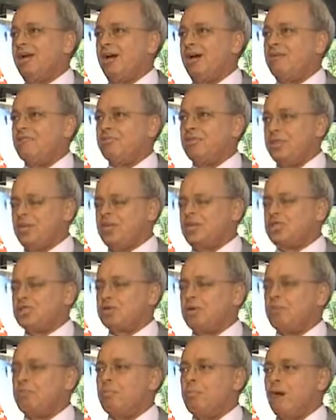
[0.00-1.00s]
of
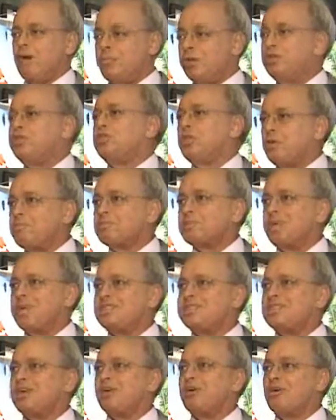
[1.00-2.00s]
these motherships,
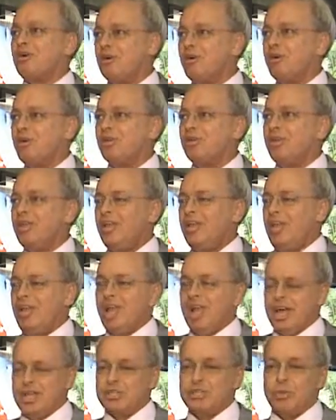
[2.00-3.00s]
as they're called,
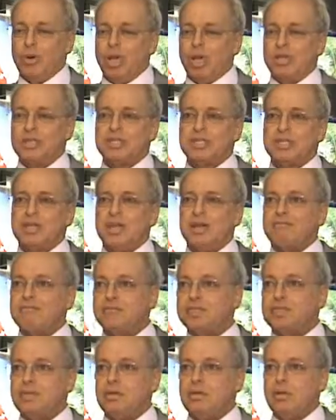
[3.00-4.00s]
as well as
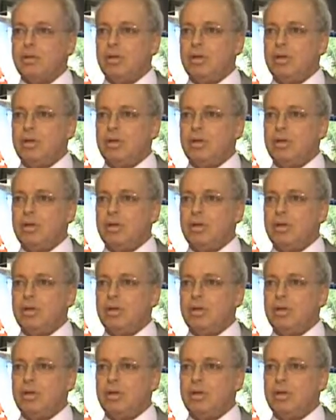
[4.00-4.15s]
skiffs.